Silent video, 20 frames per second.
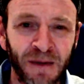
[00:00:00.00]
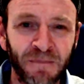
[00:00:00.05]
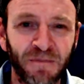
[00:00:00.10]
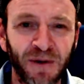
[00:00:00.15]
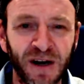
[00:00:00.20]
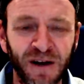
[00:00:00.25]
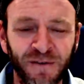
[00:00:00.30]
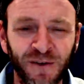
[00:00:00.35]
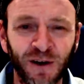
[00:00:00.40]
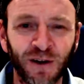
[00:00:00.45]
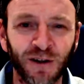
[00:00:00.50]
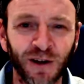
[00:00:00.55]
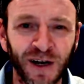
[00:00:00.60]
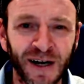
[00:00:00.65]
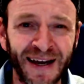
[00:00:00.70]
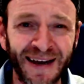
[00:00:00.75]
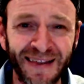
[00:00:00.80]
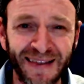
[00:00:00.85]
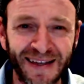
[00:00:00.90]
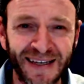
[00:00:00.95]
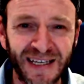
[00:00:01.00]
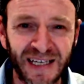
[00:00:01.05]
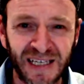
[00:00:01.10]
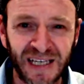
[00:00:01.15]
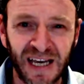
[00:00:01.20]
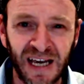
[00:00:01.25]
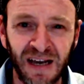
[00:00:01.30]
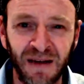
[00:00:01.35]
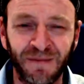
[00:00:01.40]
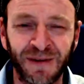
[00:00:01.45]
But if you look at this
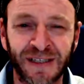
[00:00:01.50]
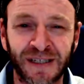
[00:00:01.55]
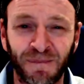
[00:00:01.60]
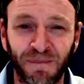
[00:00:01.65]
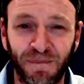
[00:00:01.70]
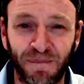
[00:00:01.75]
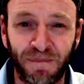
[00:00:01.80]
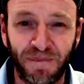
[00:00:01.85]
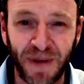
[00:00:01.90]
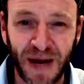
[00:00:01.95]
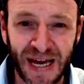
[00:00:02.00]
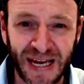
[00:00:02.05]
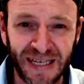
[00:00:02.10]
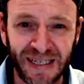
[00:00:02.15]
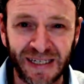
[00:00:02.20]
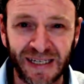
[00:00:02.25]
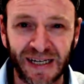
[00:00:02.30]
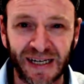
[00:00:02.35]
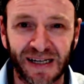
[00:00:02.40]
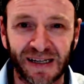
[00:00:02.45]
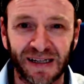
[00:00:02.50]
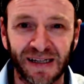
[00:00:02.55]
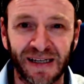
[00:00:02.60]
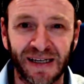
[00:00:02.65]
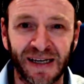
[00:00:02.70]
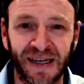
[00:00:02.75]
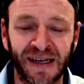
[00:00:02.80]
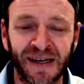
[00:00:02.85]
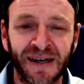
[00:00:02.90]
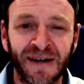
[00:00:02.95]
team, it's
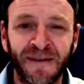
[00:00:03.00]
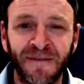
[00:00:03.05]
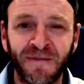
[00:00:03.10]
basically